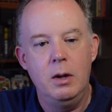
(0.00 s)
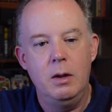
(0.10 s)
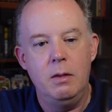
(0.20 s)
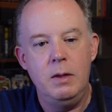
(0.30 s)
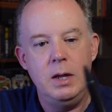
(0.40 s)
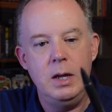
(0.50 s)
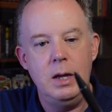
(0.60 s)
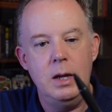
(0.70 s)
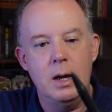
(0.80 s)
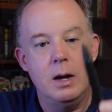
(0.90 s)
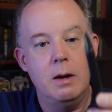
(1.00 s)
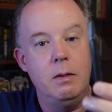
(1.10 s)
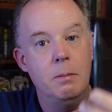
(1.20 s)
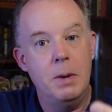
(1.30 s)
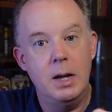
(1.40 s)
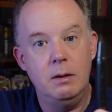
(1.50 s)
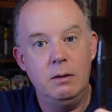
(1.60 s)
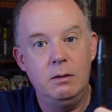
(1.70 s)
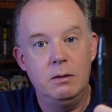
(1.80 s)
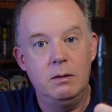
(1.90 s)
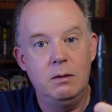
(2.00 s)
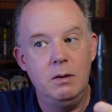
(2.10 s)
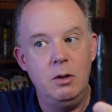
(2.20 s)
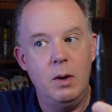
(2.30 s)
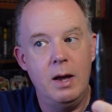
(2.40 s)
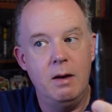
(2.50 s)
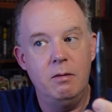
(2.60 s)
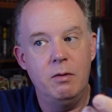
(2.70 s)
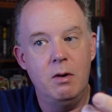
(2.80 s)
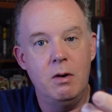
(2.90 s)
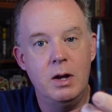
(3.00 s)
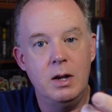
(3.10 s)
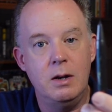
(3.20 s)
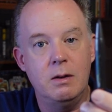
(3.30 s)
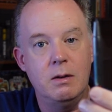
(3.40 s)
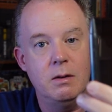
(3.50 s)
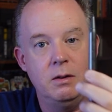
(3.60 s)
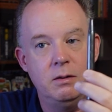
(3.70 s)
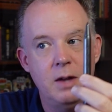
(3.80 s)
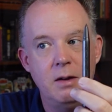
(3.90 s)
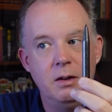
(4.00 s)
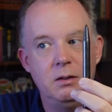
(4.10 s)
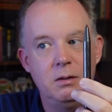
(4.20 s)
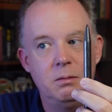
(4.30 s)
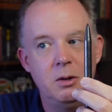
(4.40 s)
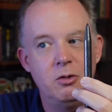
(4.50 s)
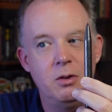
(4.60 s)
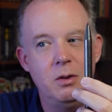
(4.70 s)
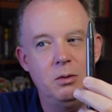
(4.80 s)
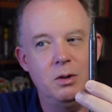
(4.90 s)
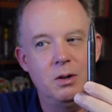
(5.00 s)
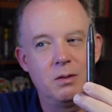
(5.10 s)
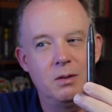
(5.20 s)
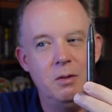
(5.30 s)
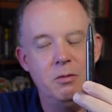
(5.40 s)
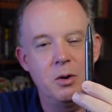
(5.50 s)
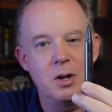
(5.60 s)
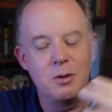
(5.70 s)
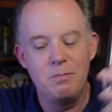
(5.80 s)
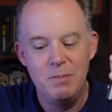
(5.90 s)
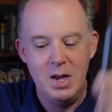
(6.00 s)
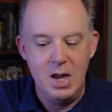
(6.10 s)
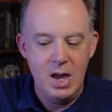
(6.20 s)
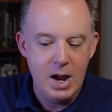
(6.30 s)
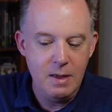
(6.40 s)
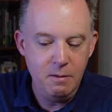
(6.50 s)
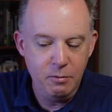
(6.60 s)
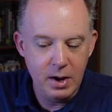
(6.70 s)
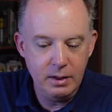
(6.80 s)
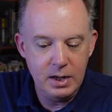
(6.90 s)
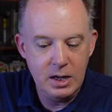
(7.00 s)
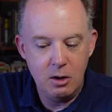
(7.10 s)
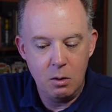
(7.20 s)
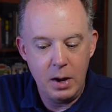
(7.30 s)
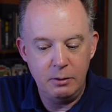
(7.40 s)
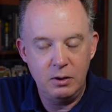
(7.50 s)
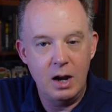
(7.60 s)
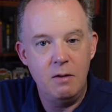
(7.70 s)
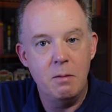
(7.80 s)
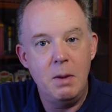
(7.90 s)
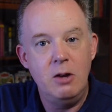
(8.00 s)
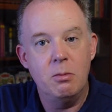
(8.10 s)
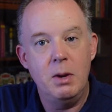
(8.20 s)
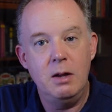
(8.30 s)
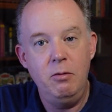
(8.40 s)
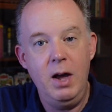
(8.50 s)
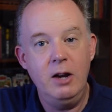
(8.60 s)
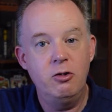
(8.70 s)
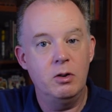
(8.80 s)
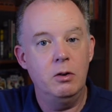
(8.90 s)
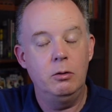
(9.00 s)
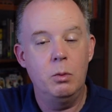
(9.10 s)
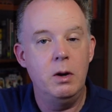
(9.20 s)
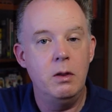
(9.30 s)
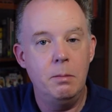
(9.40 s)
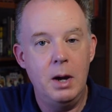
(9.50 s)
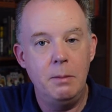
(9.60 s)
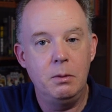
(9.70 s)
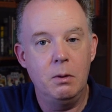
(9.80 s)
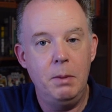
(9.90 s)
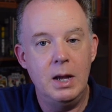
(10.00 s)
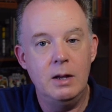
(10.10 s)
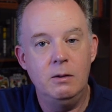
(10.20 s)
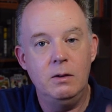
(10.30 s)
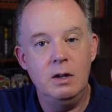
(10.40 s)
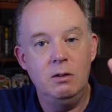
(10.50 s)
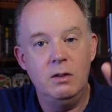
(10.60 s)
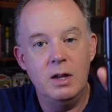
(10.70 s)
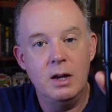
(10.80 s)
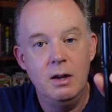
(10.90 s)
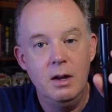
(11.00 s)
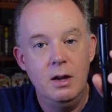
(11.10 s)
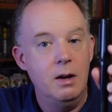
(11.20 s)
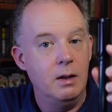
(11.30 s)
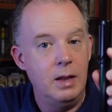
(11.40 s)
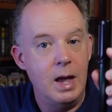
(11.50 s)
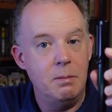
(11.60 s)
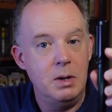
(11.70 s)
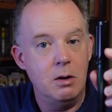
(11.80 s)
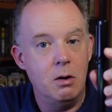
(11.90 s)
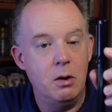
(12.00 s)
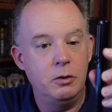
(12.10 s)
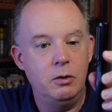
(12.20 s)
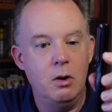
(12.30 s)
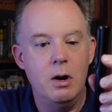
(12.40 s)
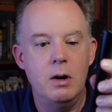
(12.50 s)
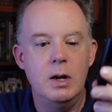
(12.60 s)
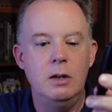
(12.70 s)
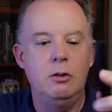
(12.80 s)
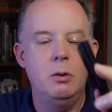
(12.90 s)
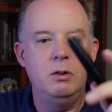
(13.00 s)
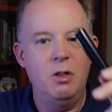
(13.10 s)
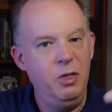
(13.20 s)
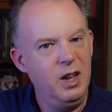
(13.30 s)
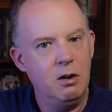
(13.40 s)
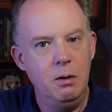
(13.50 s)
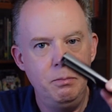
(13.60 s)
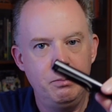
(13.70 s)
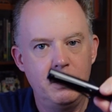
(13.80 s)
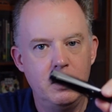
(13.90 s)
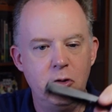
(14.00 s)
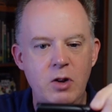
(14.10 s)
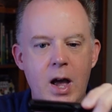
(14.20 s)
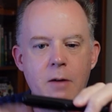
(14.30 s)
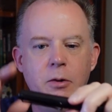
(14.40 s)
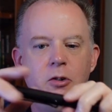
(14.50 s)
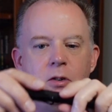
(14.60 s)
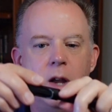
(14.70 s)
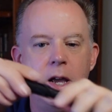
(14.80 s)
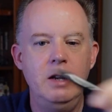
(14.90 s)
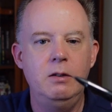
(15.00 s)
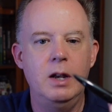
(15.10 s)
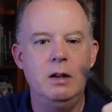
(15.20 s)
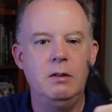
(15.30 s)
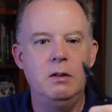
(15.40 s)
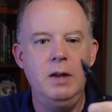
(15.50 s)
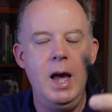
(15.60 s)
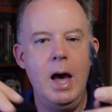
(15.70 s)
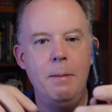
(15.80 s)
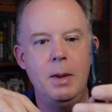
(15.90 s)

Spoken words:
the buttons that you have on the stylus. I'm not sure those are in focus. And then finally, outside of the major manufacturers, one of the popular pens is the Lamni All-Star. And so it's a thicker shaft, which is nice. It has this cap,